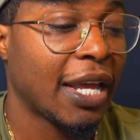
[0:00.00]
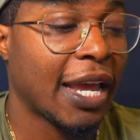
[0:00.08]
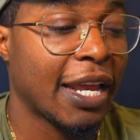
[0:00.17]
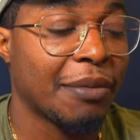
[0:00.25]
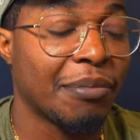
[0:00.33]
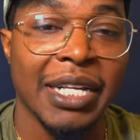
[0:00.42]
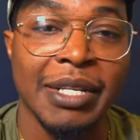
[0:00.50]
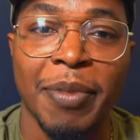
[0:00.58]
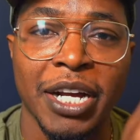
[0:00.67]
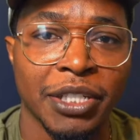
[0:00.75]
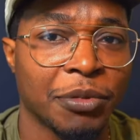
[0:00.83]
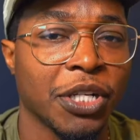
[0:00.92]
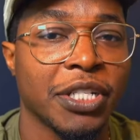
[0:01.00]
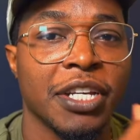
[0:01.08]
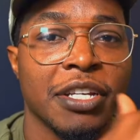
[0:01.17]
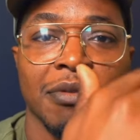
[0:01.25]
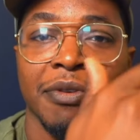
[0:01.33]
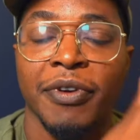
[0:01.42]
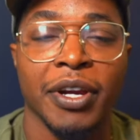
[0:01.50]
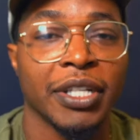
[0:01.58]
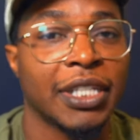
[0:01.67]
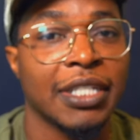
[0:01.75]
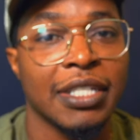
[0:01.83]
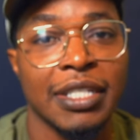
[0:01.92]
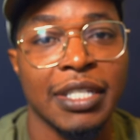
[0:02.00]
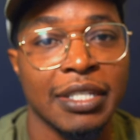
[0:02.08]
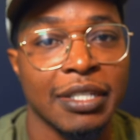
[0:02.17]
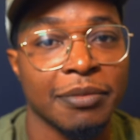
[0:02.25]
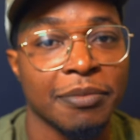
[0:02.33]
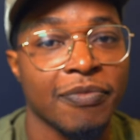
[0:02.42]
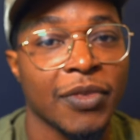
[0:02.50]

and my Poshmark sales were fairly consistent